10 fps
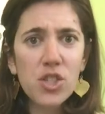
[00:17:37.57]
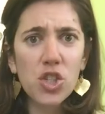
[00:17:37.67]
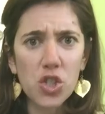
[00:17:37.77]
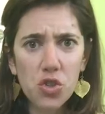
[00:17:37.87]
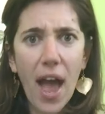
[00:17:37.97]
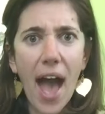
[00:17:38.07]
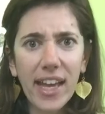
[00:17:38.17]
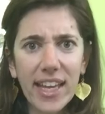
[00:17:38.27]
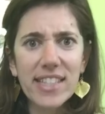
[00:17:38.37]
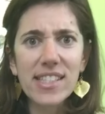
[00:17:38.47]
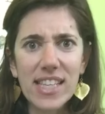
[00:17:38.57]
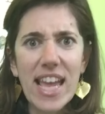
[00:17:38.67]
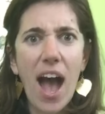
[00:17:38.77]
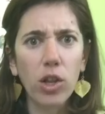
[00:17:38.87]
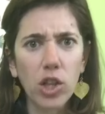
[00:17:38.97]
to track and
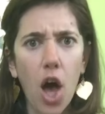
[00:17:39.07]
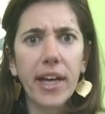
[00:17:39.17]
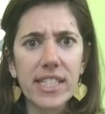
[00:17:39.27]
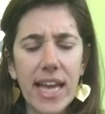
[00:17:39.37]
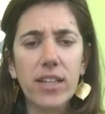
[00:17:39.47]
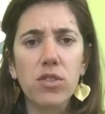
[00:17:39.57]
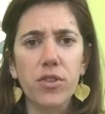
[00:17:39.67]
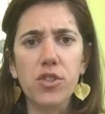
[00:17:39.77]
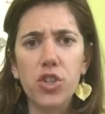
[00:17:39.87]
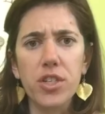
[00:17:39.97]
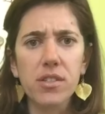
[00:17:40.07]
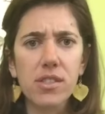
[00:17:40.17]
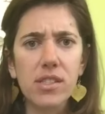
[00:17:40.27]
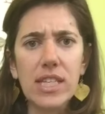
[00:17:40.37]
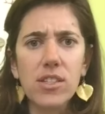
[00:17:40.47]
see how long it takes for certain
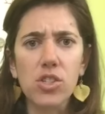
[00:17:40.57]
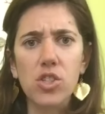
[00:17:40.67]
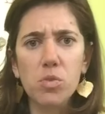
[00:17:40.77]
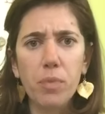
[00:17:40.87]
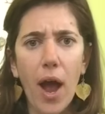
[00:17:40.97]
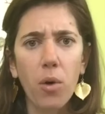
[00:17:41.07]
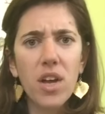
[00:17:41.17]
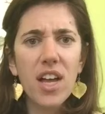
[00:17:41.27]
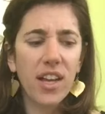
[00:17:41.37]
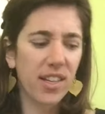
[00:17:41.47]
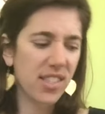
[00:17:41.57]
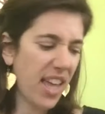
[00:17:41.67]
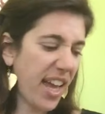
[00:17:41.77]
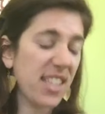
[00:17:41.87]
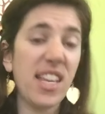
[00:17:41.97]
seeds to sprout, because
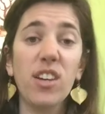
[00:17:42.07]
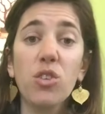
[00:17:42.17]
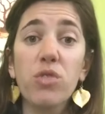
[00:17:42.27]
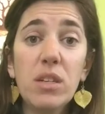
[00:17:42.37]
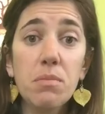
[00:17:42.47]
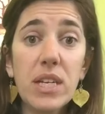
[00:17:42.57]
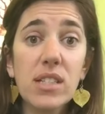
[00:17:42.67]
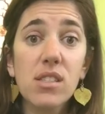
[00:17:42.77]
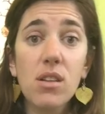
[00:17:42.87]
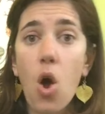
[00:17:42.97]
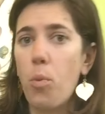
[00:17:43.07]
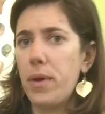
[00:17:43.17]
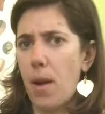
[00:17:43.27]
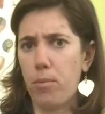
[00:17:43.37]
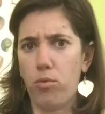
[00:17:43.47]
like I said, green beans
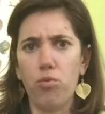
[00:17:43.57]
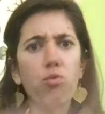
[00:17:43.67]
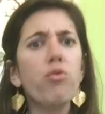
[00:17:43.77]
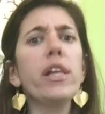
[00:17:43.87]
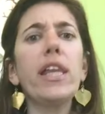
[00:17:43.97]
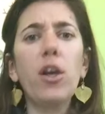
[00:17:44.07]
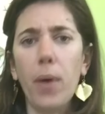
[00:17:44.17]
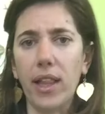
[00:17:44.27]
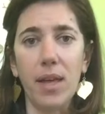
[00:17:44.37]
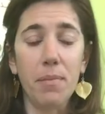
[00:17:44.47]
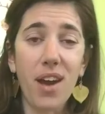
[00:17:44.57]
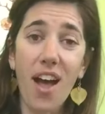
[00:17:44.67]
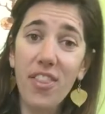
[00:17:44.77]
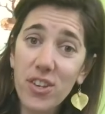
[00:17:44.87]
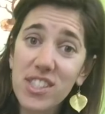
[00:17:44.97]
open up really quickly, but
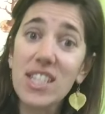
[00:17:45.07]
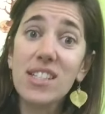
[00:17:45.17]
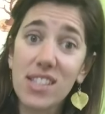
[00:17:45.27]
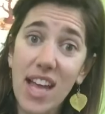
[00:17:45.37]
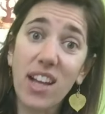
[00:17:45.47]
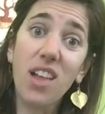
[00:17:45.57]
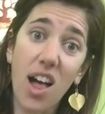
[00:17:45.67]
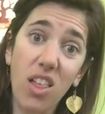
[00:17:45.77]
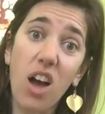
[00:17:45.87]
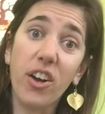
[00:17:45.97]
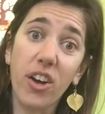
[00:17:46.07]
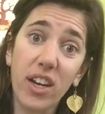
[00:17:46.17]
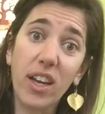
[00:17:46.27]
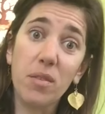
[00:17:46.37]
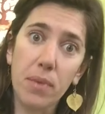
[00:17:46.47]
other seeds take a lot longer,
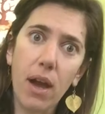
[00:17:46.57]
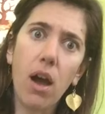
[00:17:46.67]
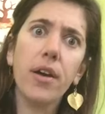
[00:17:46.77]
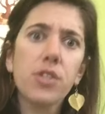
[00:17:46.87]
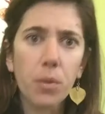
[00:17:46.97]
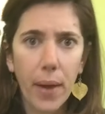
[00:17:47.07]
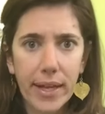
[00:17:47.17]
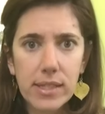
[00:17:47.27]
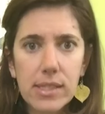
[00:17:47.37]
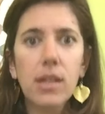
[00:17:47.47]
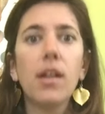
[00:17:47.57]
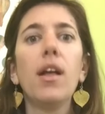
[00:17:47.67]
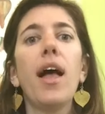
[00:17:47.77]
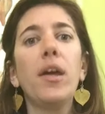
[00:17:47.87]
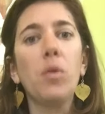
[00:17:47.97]
and it can be hard to wait
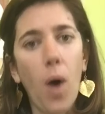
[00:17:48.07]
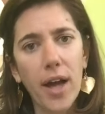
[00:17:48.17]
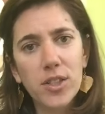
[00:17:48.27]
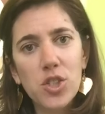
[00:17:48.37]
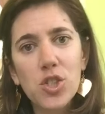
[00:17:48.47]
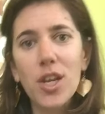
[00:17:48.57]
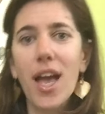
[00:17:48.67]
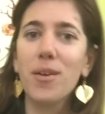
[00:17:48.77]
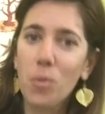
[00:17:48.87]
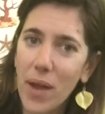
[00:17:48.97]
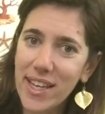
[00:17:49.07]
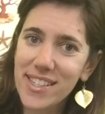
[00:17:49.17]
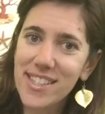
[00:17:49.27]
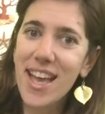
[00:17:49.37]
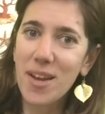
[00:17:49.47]
and watch and
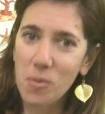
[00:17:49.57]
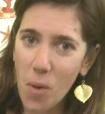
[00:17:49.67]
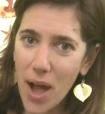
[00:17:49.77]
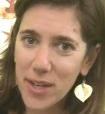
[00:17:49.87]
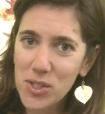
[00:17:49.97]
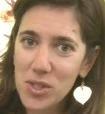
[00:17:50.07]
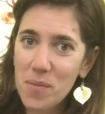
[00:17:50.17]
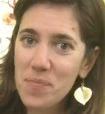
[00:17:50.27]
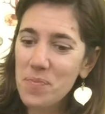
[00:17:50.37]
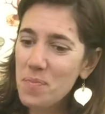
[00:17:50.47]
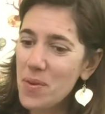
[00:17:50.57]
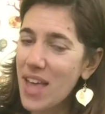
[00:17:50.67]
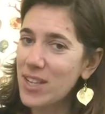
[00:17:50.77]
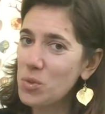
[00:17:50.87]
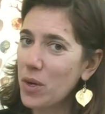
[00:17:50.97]
wait and watch. But
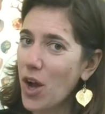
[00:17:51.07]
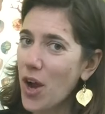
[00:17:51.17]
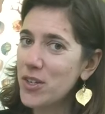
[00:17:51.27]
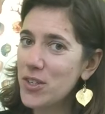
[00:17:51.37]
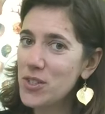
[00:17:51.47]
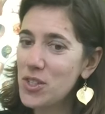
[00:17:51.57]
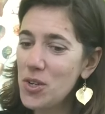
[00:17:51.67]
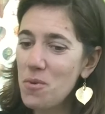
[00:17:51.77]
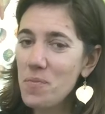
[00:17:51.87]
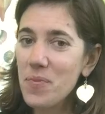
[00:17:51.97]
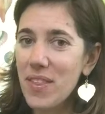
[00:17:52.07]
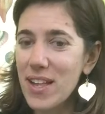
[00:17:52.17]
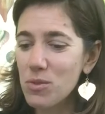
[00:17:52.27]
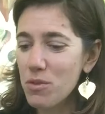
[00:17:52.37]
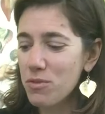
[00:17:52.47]
that's what gardeners do, and
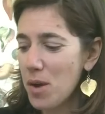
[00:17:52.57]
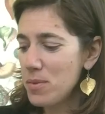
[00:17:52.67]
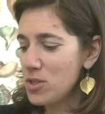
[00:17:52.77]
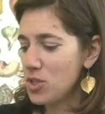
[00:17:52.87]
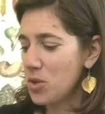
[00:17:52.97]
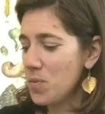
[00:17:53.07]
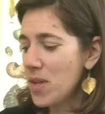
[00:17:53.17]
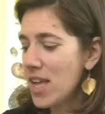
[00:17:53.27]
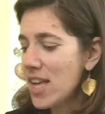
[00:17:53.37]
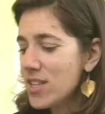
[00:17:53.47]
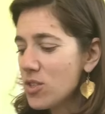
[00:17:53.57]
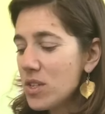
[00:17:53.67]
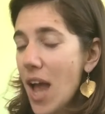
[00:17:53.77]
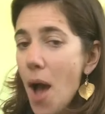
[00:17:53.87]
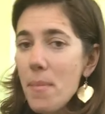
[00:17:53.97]
that's what farmers do. So
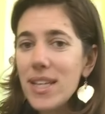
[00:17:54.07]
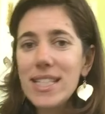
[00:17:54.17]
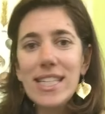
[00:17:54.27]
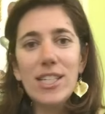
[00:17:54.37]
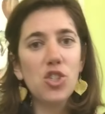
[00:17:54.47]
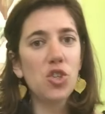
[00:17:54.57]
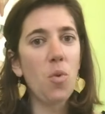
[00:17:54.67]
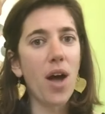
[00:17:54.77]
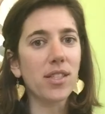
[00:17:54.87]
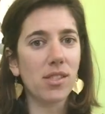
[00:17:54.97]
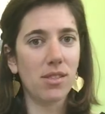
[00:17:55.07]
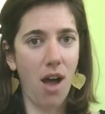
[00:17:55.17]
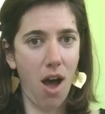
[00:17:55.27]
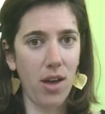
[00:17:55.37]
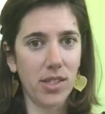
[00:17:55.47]
now I'm going to teach you a
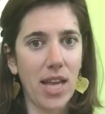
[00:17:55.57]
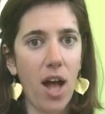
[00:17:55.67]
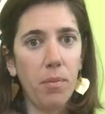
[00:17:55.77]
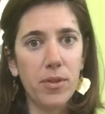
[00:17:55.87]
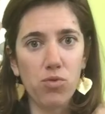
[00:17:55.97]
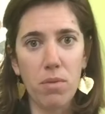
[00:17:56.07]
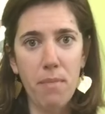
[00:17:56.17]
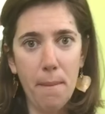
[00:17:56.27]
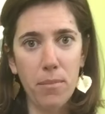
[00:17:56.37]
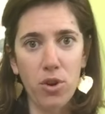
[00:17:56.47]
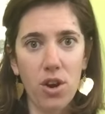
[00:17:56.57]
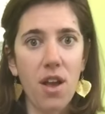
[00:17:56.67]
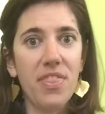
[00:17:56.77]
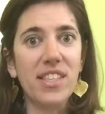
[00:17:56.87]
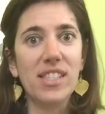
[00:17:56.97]
song to help us
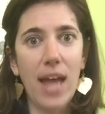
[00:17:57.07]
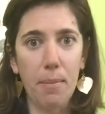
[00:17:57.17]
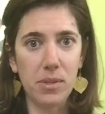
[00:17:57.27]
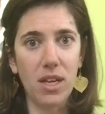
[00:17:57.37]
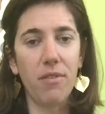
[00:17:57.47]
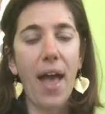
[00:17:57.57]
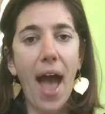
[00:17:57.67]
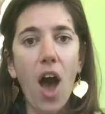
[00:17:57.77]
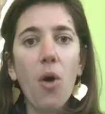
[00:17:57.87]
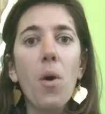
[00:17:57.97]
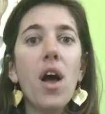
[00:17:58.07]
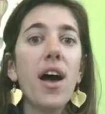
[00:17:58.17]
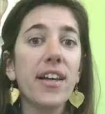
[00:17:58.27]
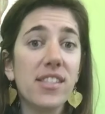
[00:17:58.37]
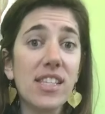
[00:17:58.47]
remember the steps of how
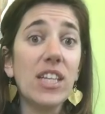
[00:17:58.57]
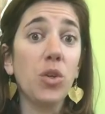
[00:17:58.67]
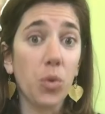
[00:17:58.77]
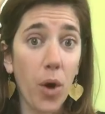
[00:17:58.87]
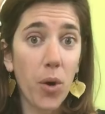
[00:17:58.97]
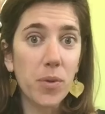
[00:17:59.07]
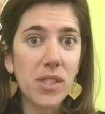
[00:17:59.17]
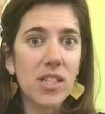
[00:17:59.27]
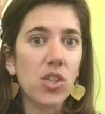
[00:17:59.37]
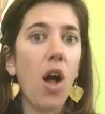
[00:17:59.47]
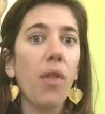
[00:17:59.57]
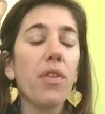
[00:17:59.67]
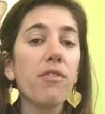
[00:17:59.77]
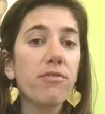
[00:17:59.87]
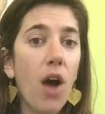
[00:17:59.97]
a seed grows. It's called
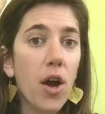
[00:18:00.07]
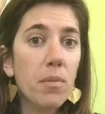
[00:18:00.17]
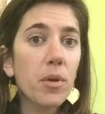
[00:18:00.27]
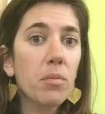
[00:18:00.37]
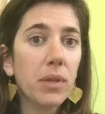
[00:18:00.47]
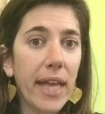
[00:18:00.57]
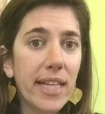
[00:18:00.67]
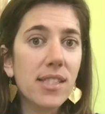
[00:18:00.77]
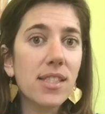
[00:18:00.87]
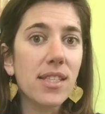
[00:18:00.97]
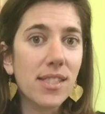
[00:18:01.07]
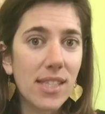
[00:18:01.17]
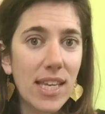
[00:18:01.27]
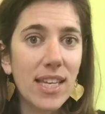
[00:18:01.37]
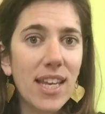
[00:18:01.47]
The Farmer Plants the
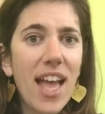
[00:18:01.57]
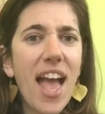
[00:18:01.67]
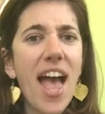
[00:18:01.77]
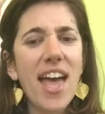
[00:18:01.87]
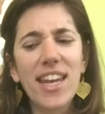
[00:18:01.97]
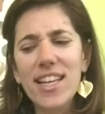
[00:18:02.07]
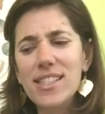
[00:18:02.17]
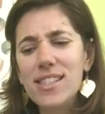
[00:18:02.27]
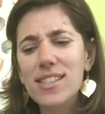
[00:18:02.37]
Seed, and it's